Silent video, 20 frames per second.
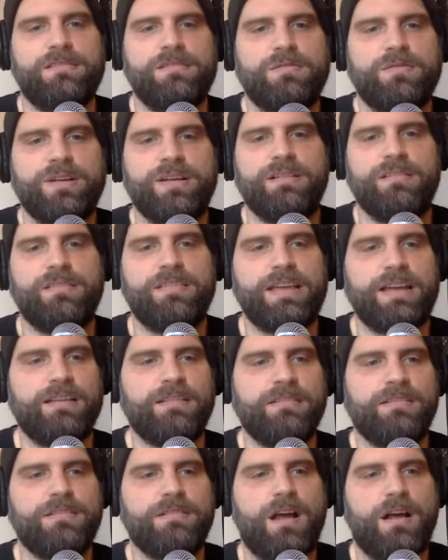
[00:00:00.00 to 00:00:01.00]
doing things
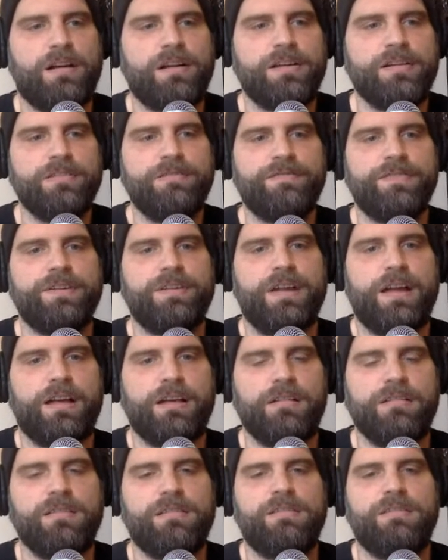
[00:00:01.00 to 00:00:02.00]
that are not good for your
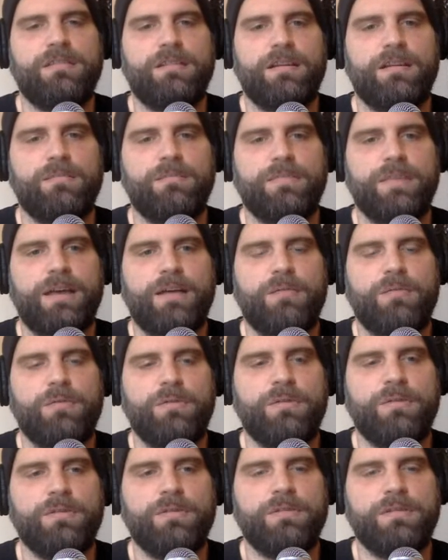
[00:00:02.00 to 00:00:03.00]
health,
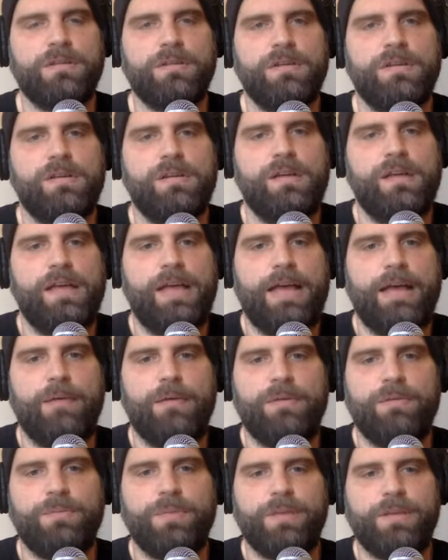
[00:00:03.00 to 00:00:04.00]
that
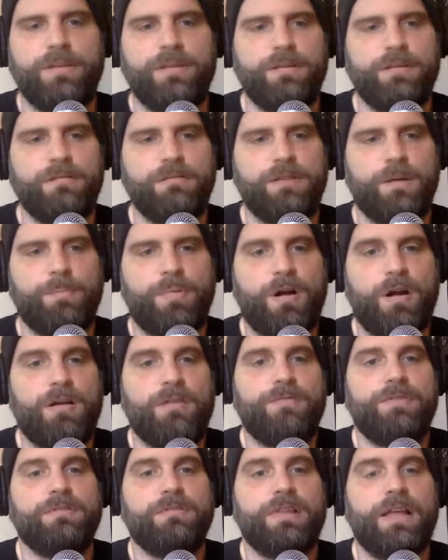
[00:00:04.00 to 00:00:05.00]
has been a part
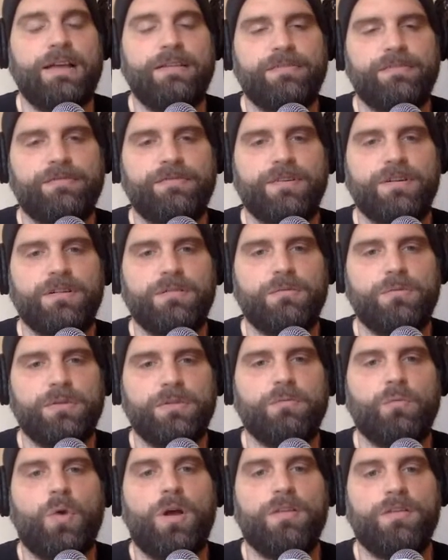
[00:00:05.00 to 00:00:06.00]
of your life
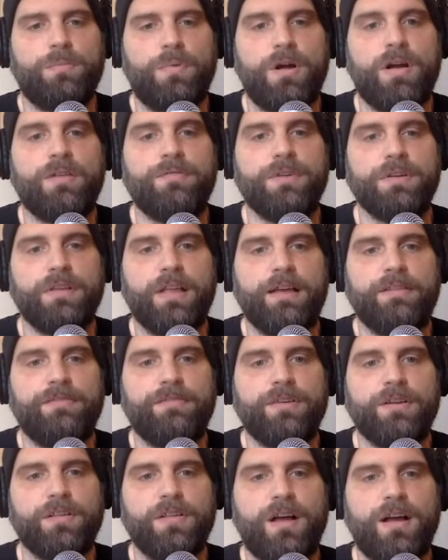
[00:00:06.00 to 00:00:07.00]
was a part of your life
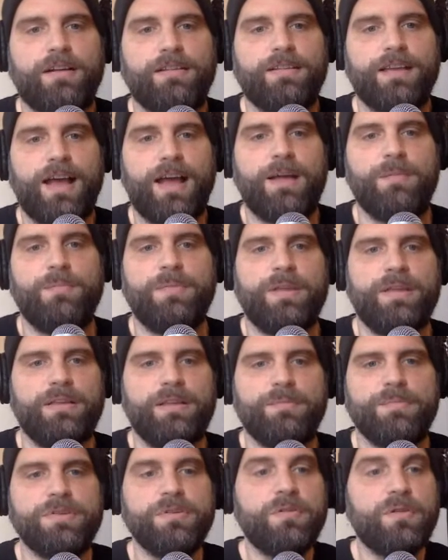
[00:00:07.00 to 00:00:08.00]
for a long time, and
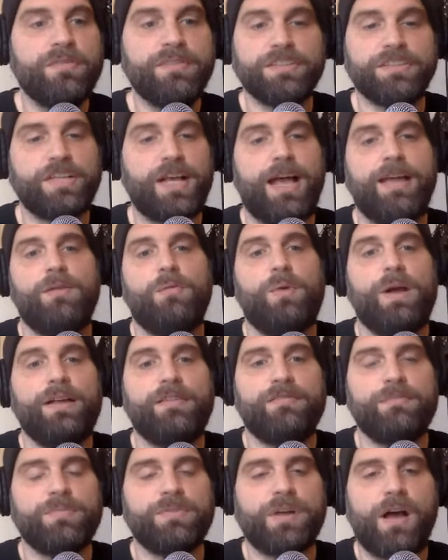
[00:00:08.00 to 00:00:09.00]
I mean you haven't shied away
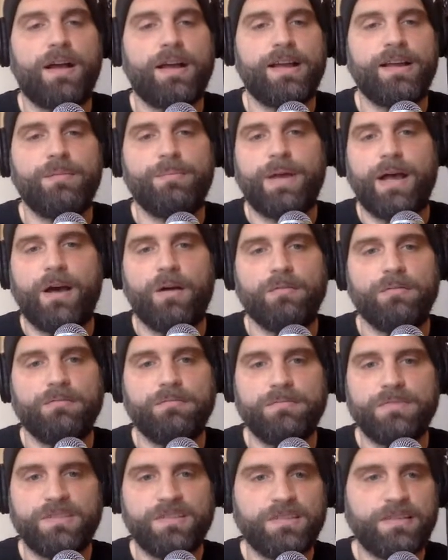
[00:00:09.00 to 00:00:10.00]
from talking about
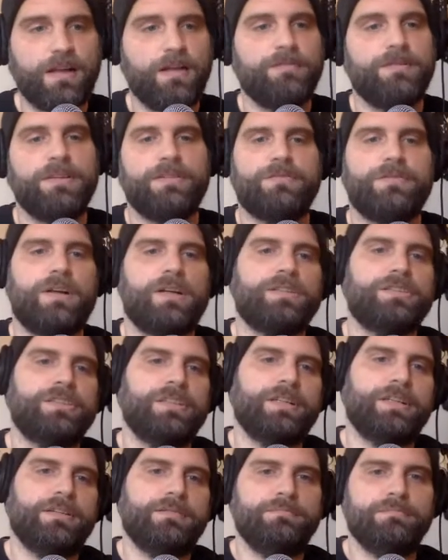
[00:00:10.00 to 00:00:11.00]

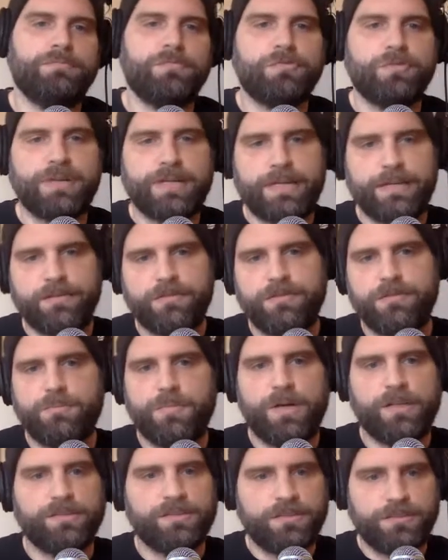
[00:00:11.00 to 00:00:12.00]
self-destruction, drinking too
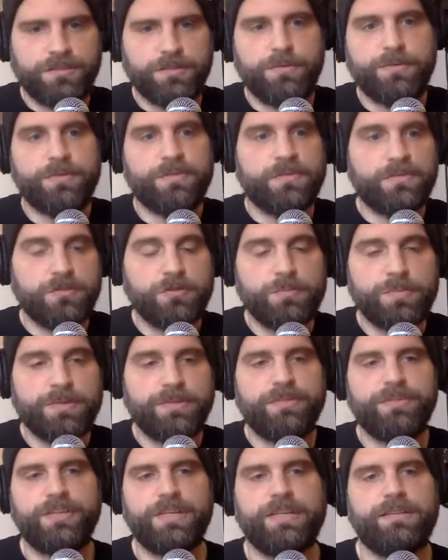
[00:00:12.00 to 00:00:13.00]
much, just doing stupid
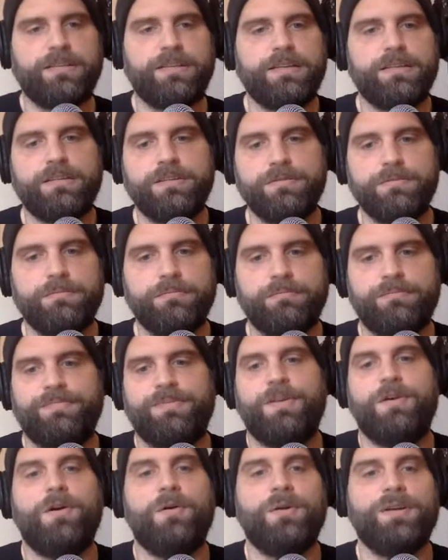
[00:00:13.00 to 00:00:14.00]
shit that you
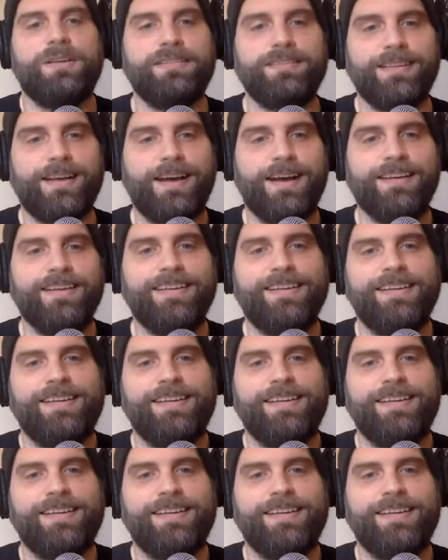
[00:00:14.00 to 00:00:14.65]
know is not